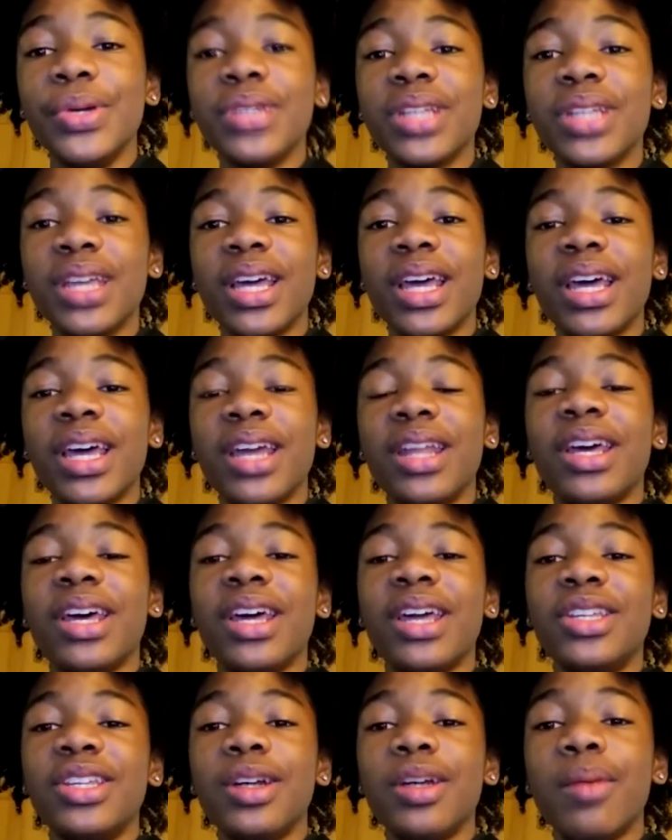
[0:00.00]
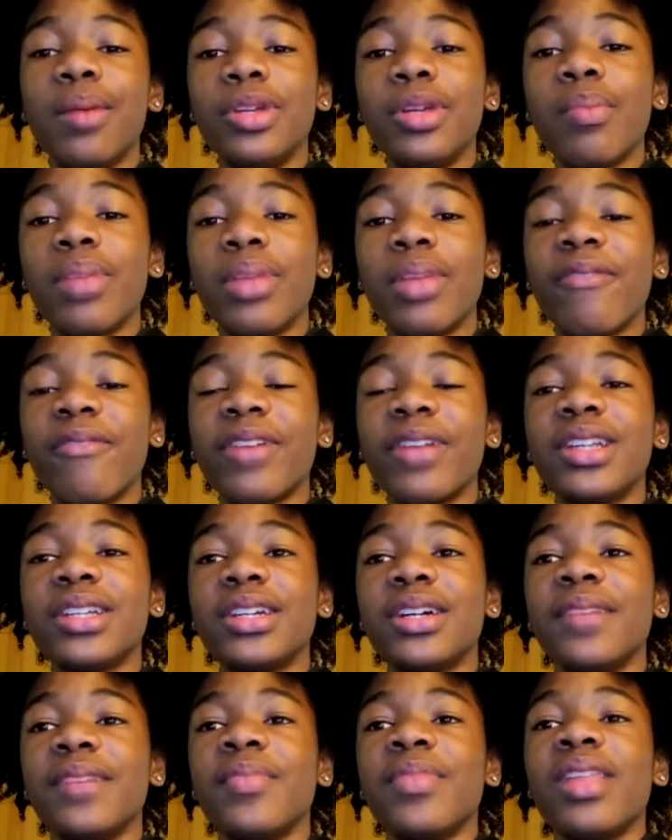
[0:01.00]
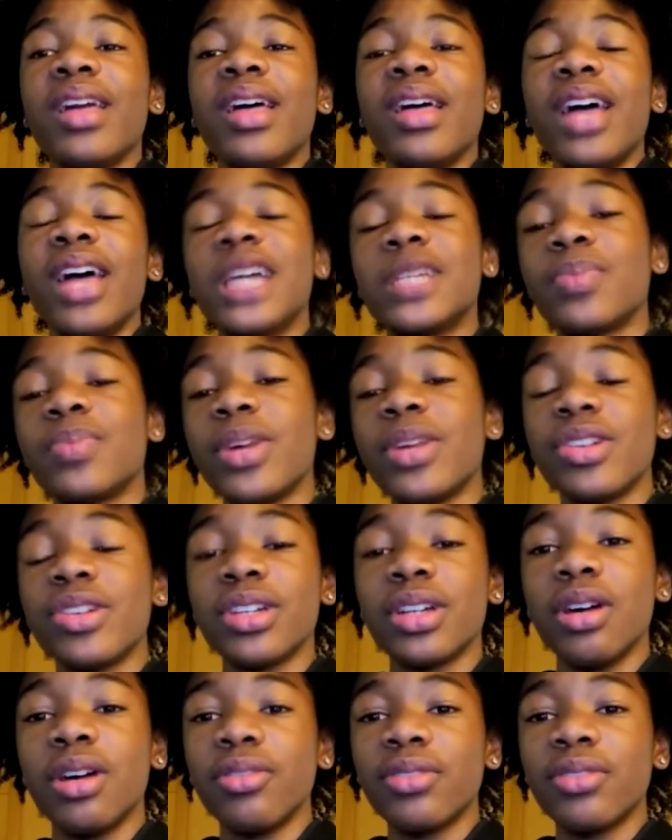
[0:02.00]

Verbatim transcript: it and don't don't be afraid to express yourself.